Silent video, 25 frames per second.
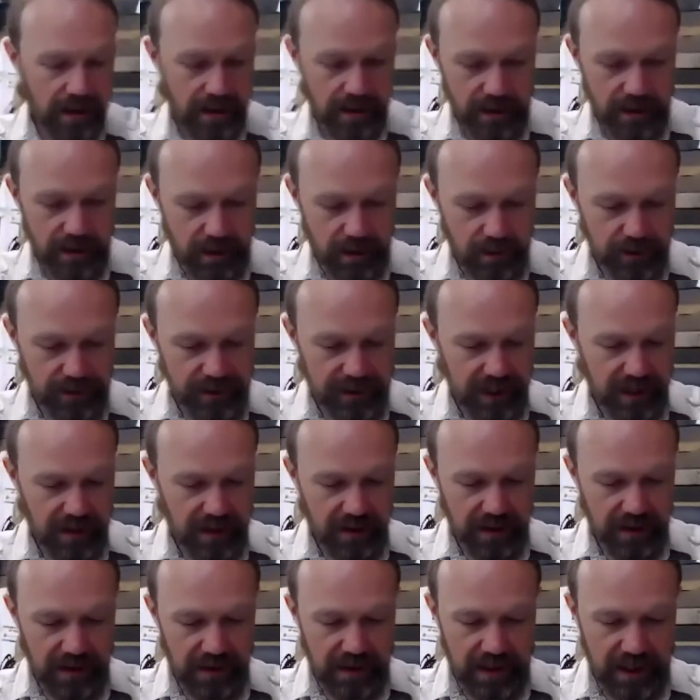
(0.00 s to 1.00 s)
use
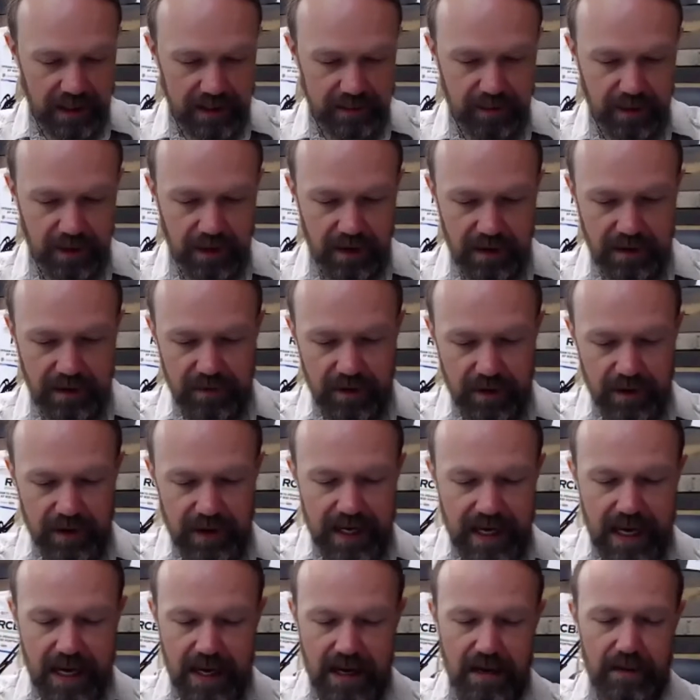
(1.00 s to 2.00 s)
here as part of our
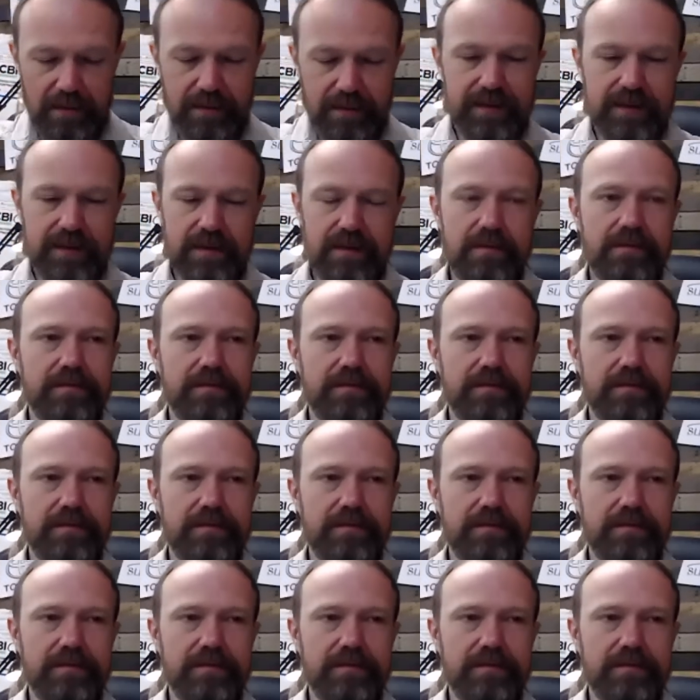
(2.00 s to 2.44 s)
camps.